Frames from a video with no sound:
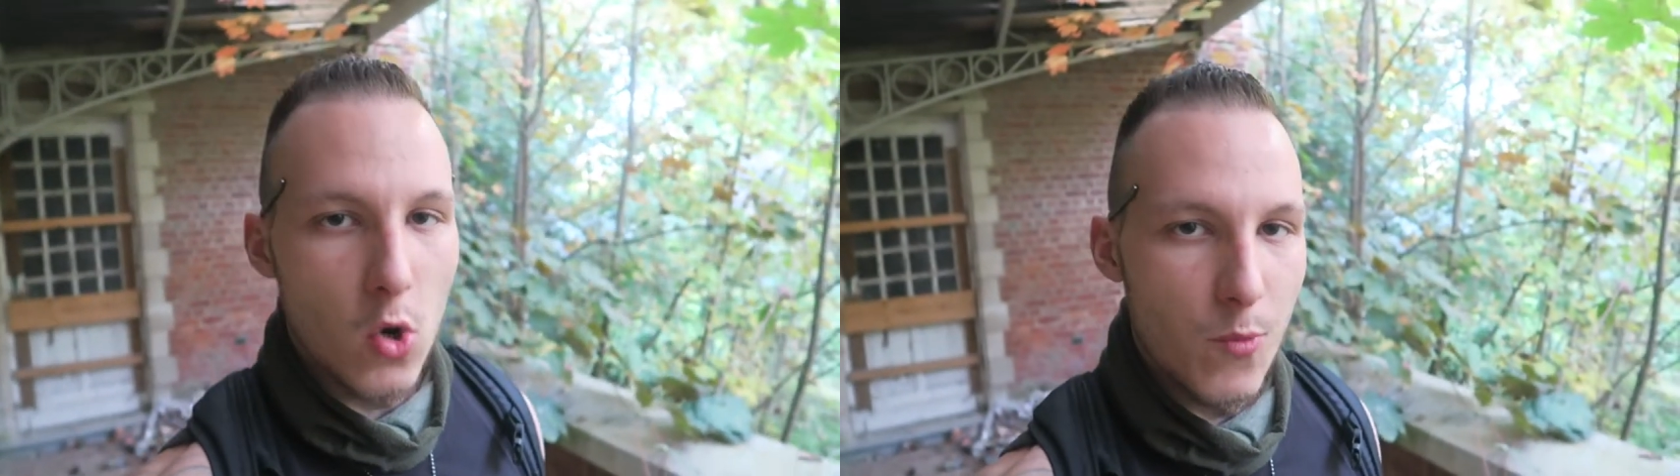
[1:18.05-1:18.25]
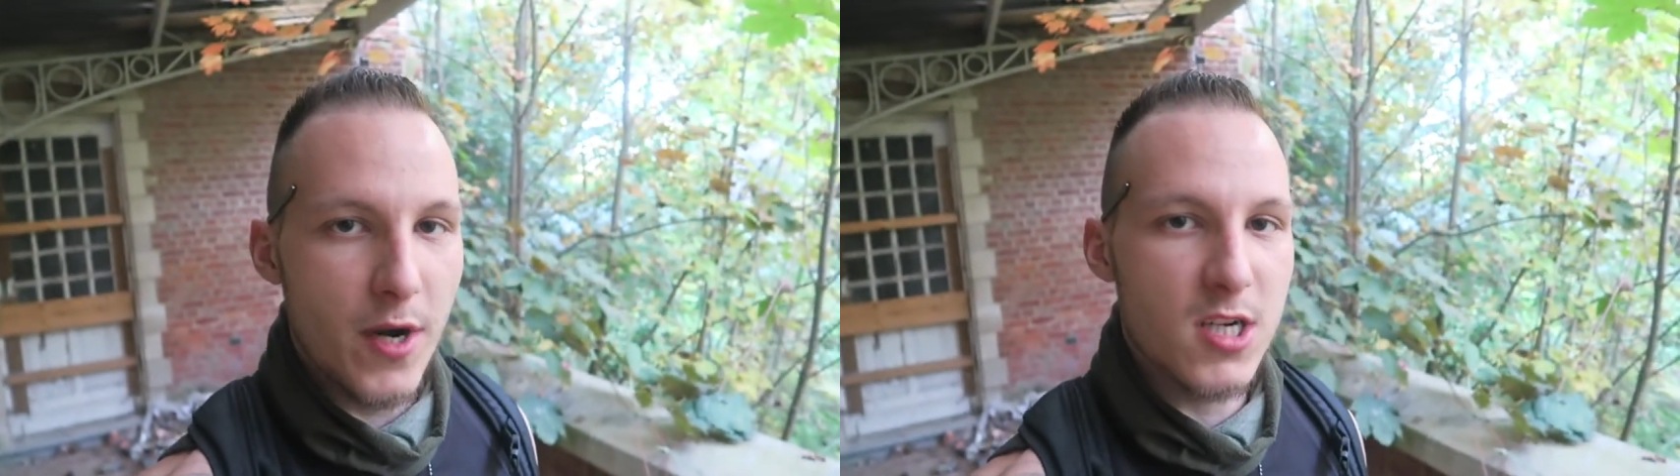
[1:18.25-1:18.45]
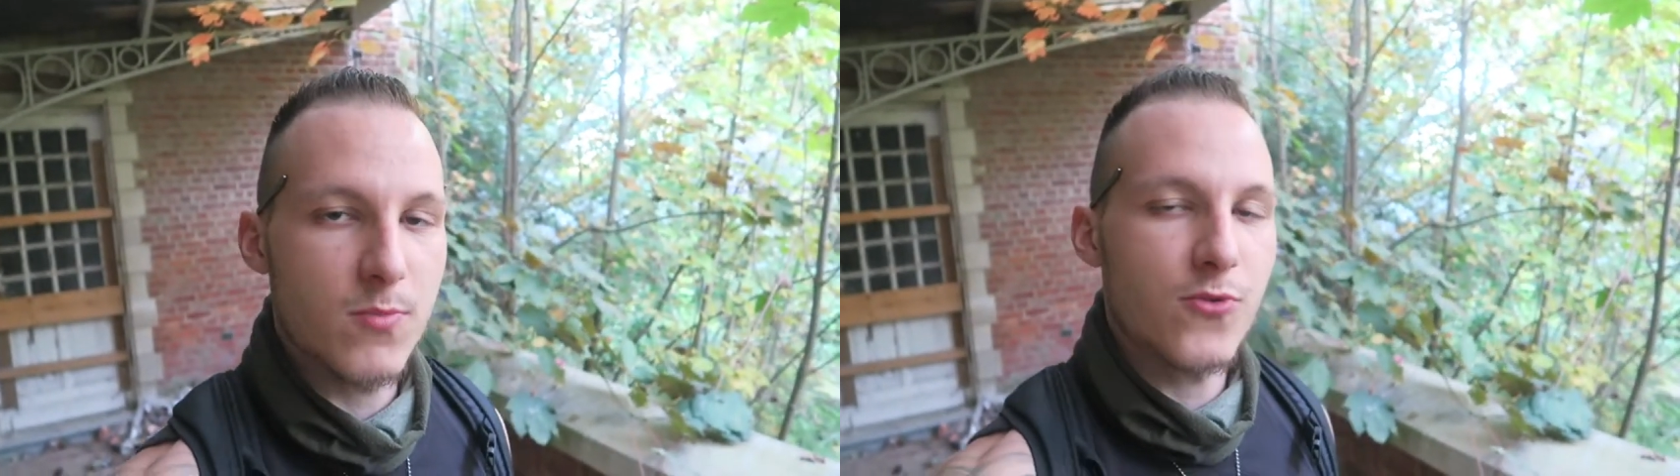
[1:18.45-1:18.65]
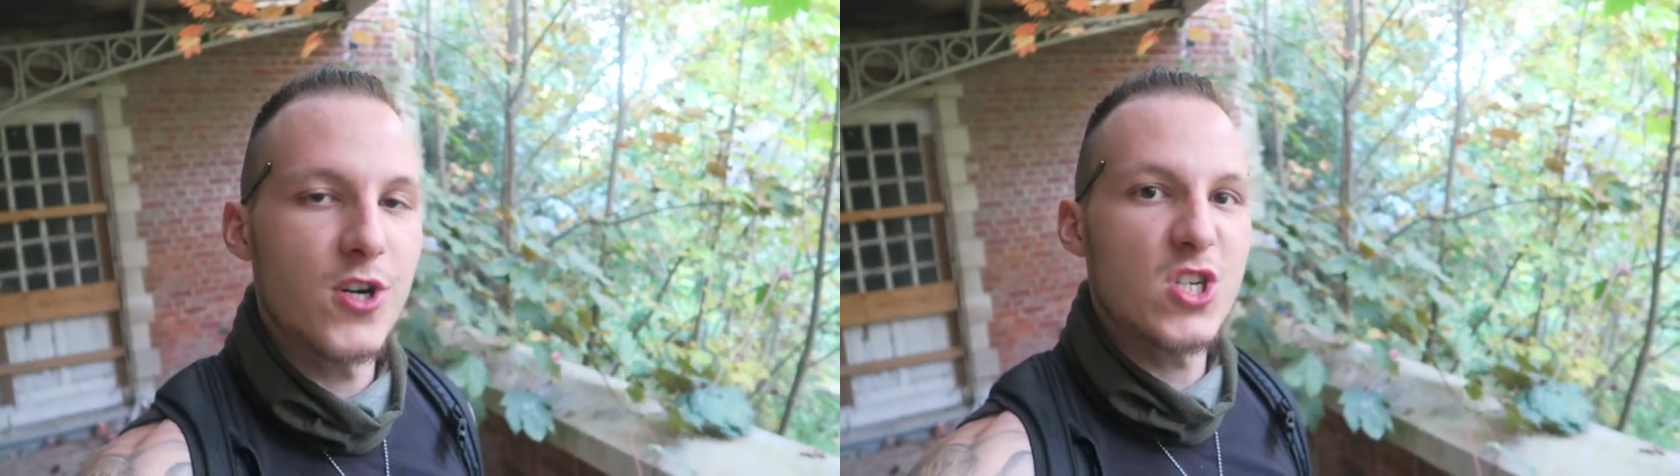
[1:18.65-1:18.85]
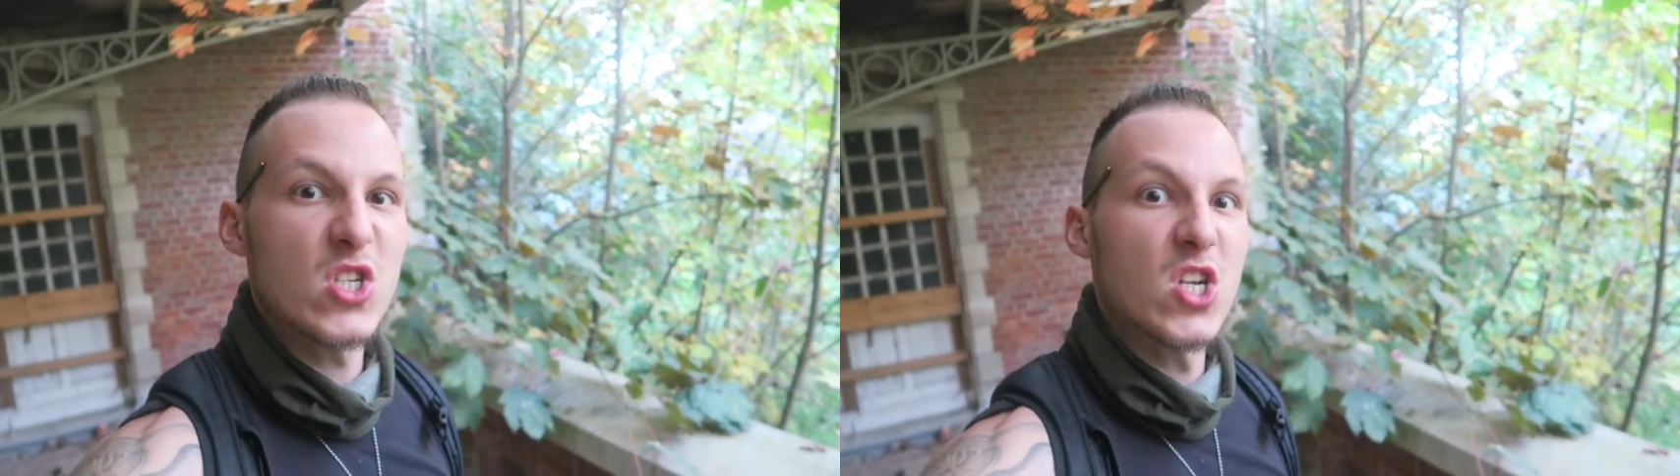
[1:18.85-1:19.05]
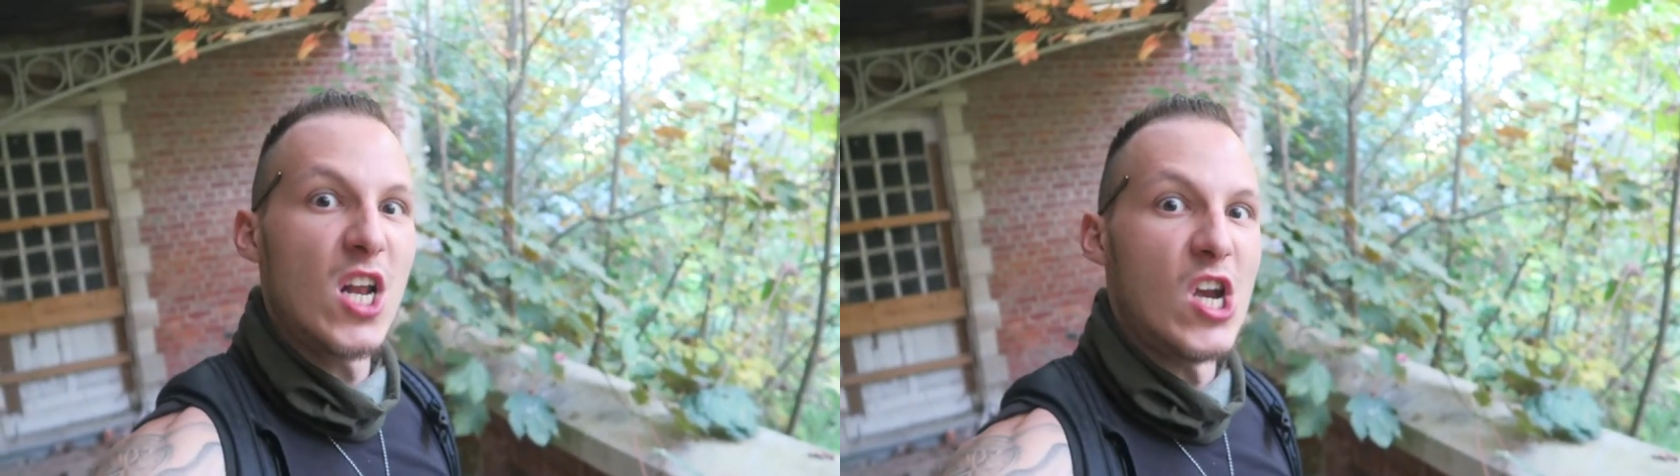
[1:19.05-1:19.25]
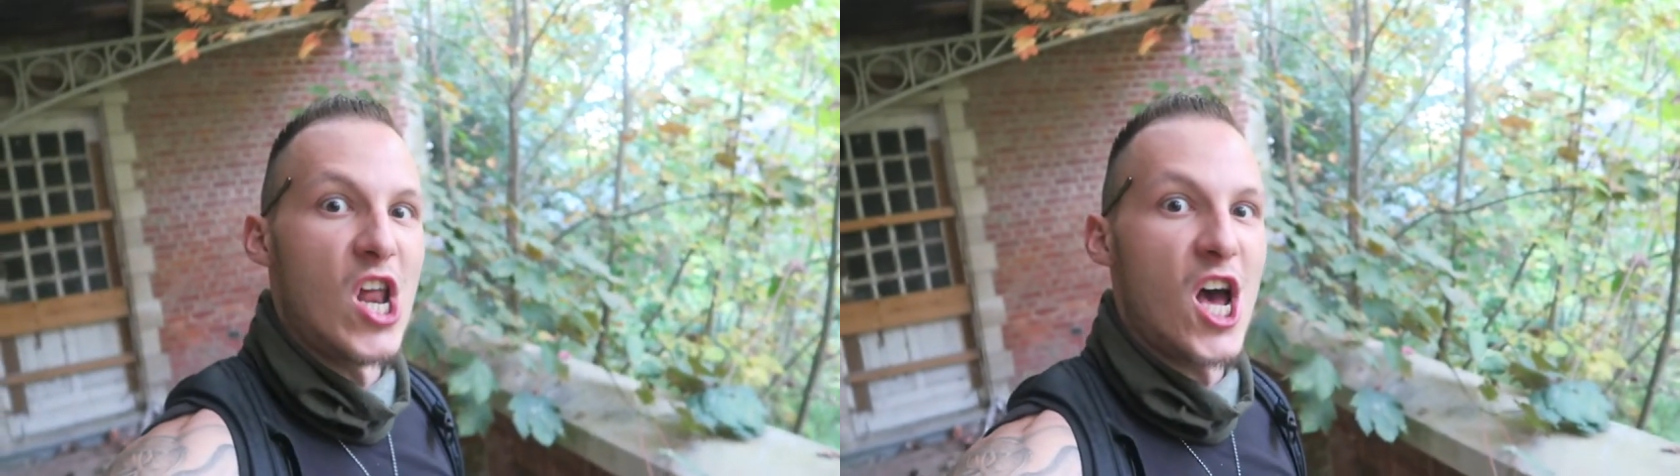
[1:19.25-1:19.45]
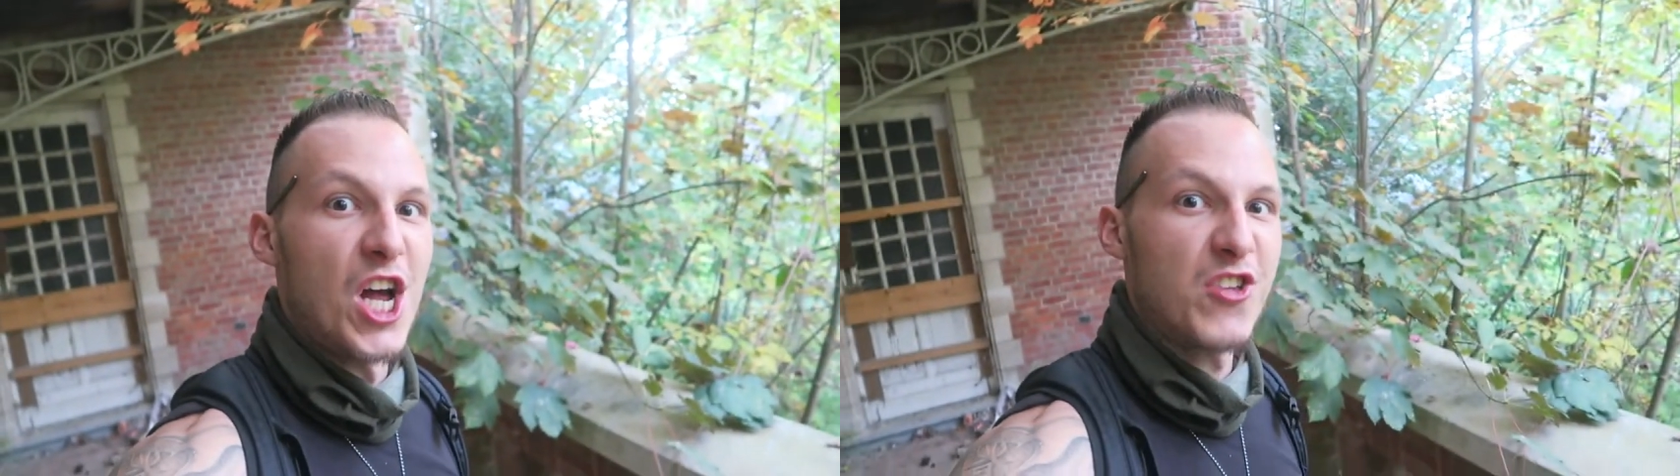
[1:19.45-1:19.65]
urban explorations.
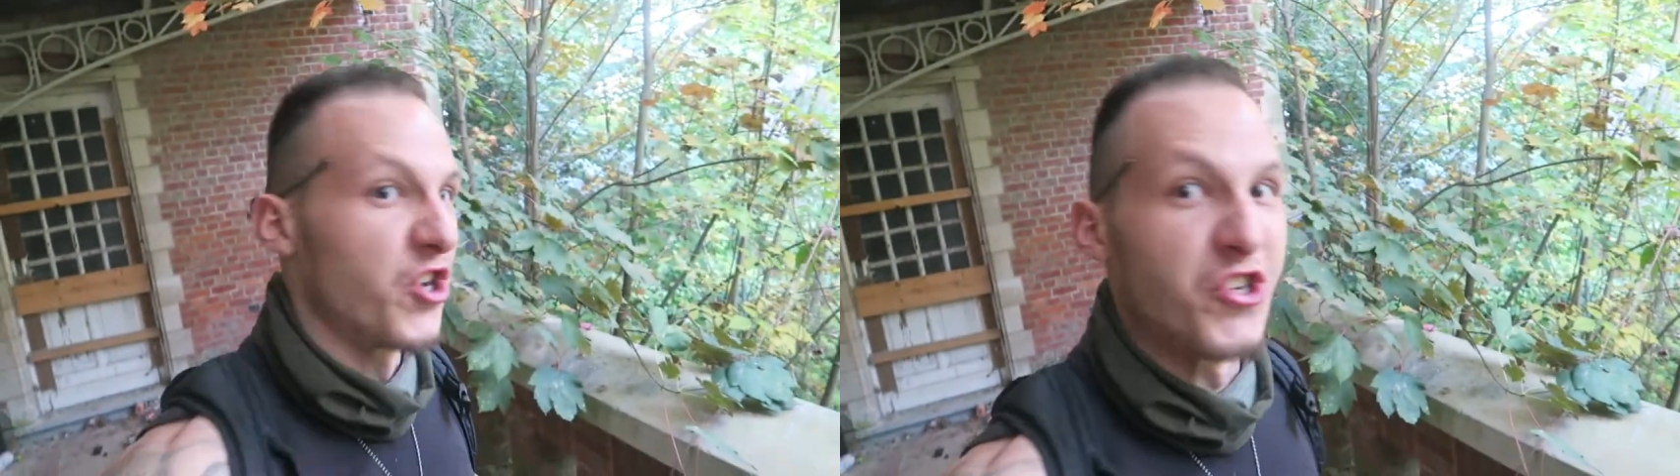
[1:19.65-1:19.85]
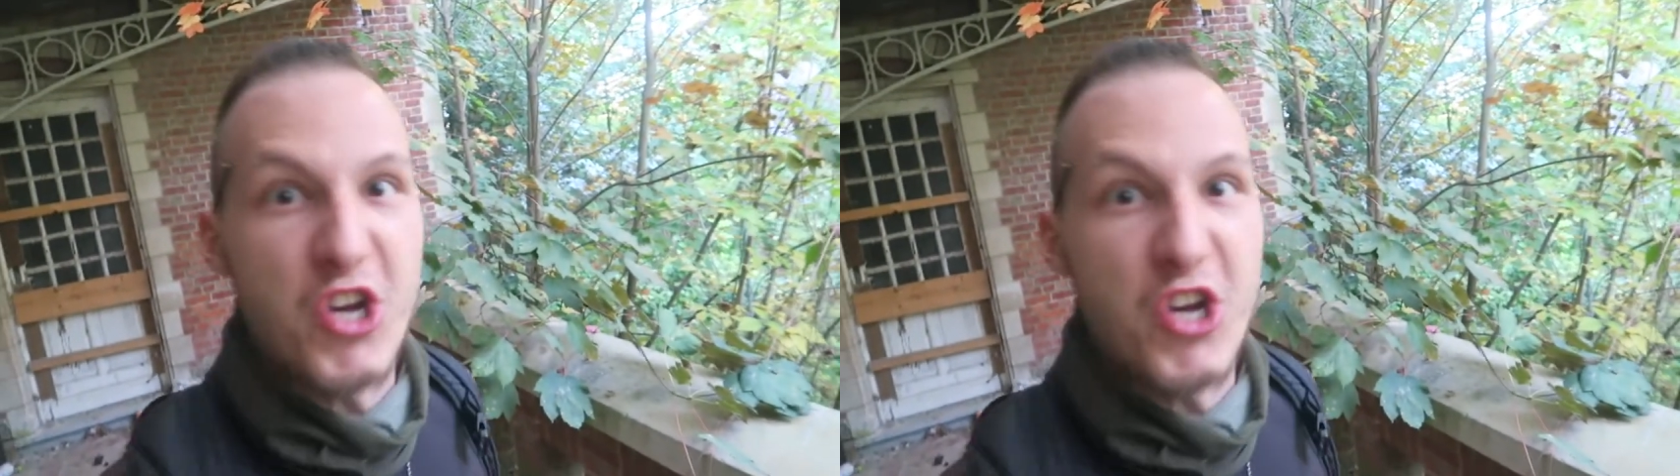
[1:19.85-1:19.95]
Let's